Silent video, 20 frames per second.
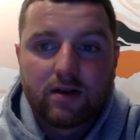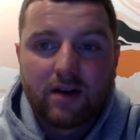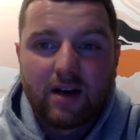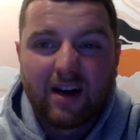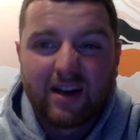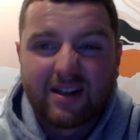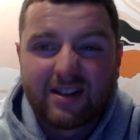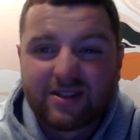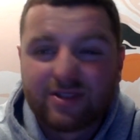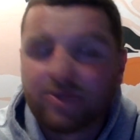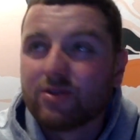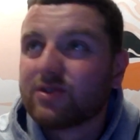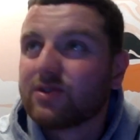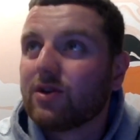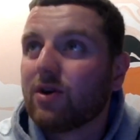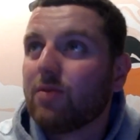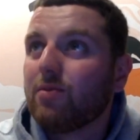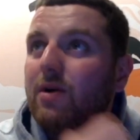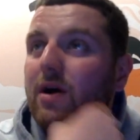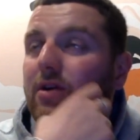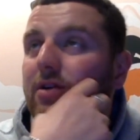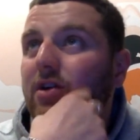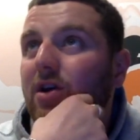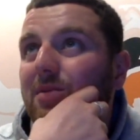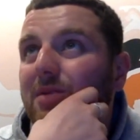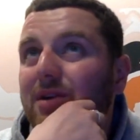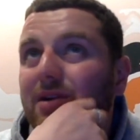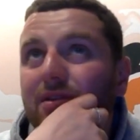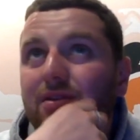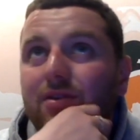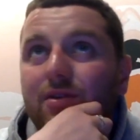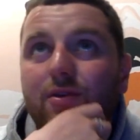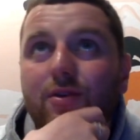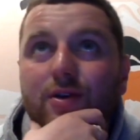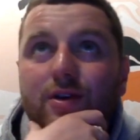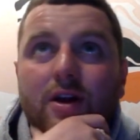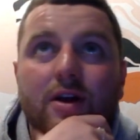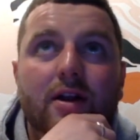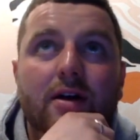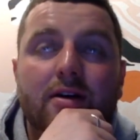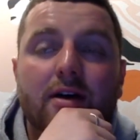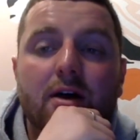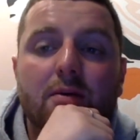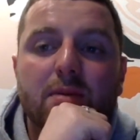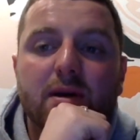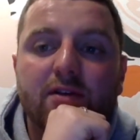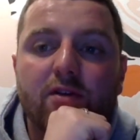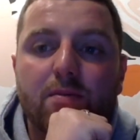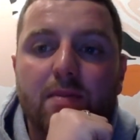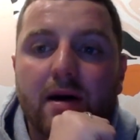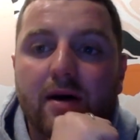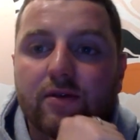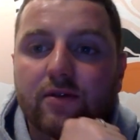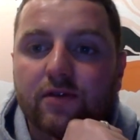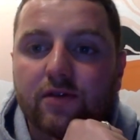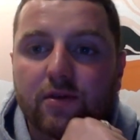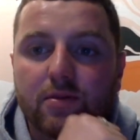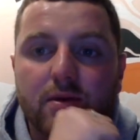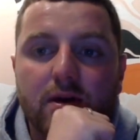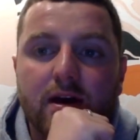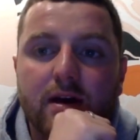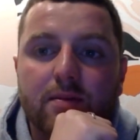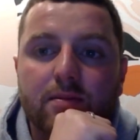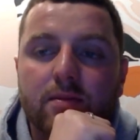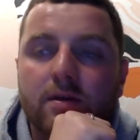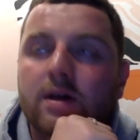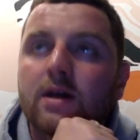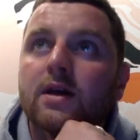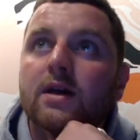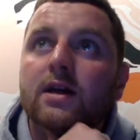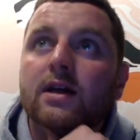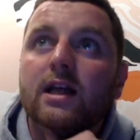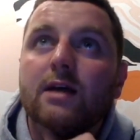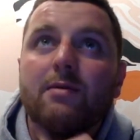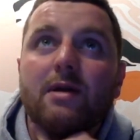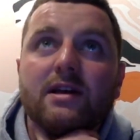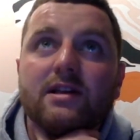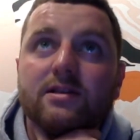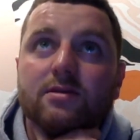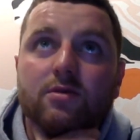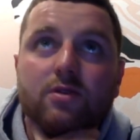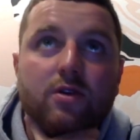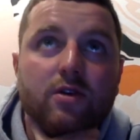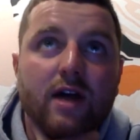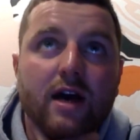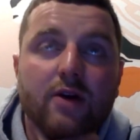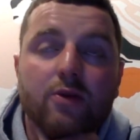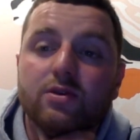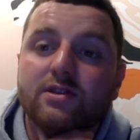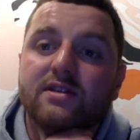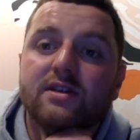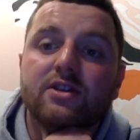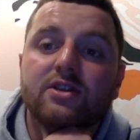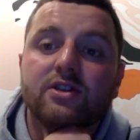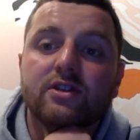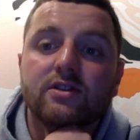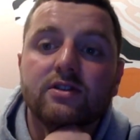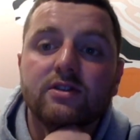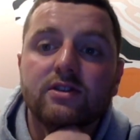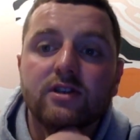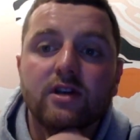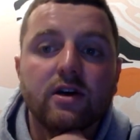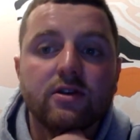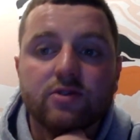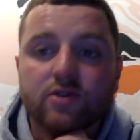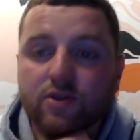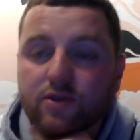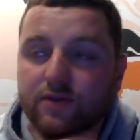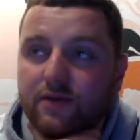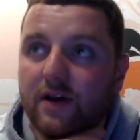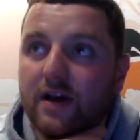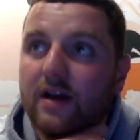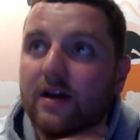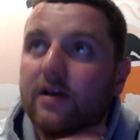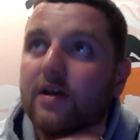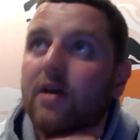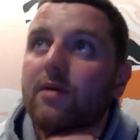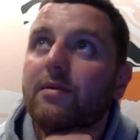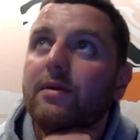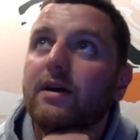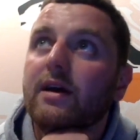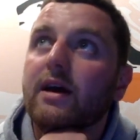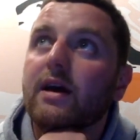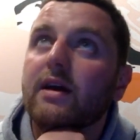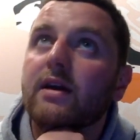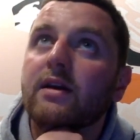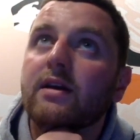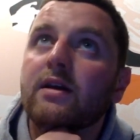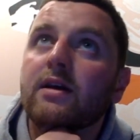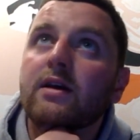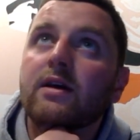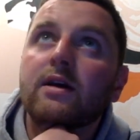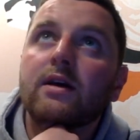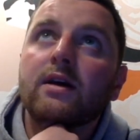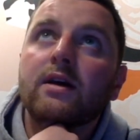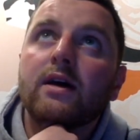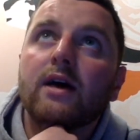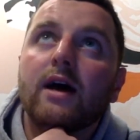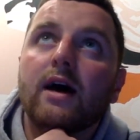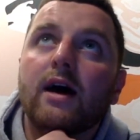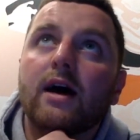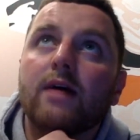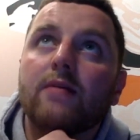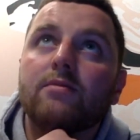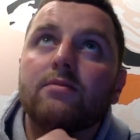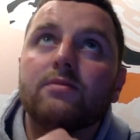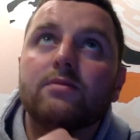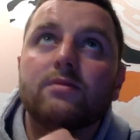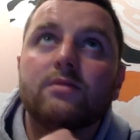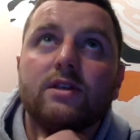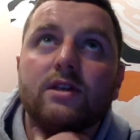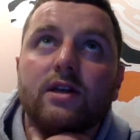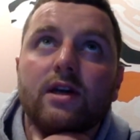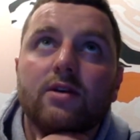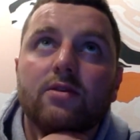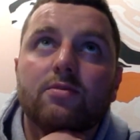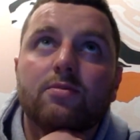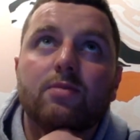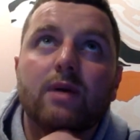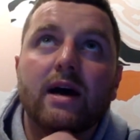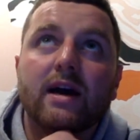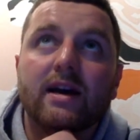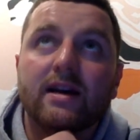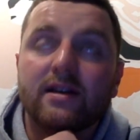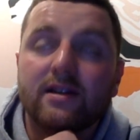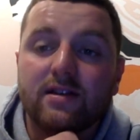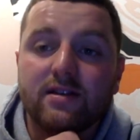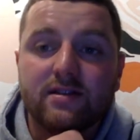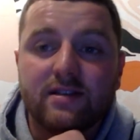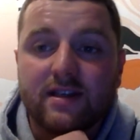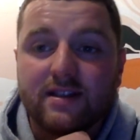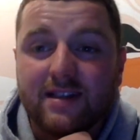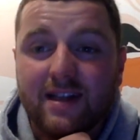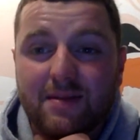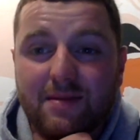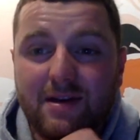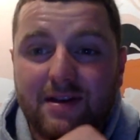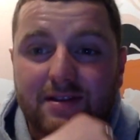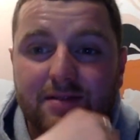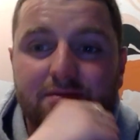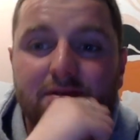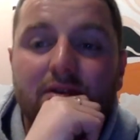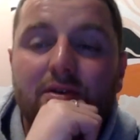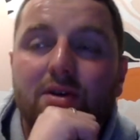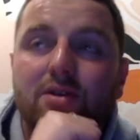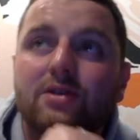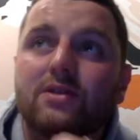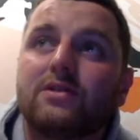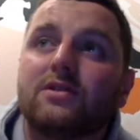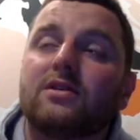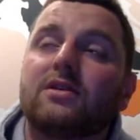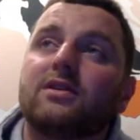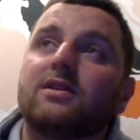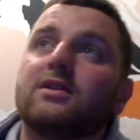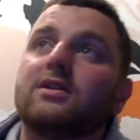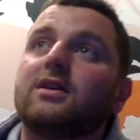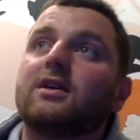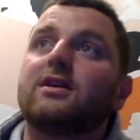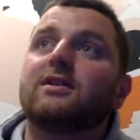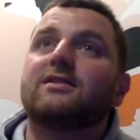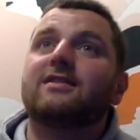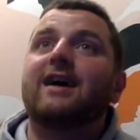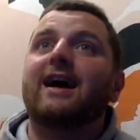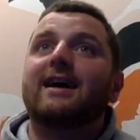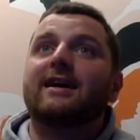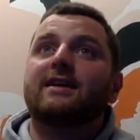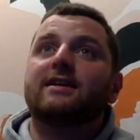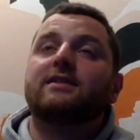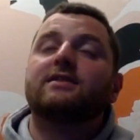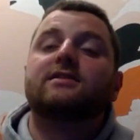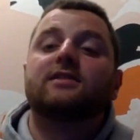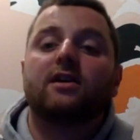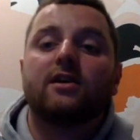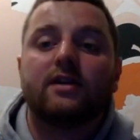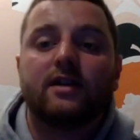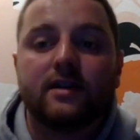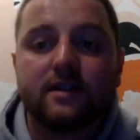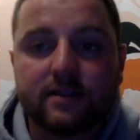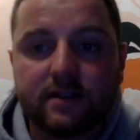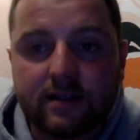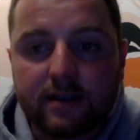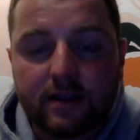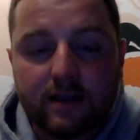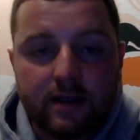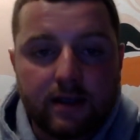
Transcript: I saw Scott Brown come in and thought, you know, they'll get a bit of a bounce from him. They made some good acquisitions. You know, Josh Vela coming in. Um, you know, back end of the season, they made some very good attacking signings.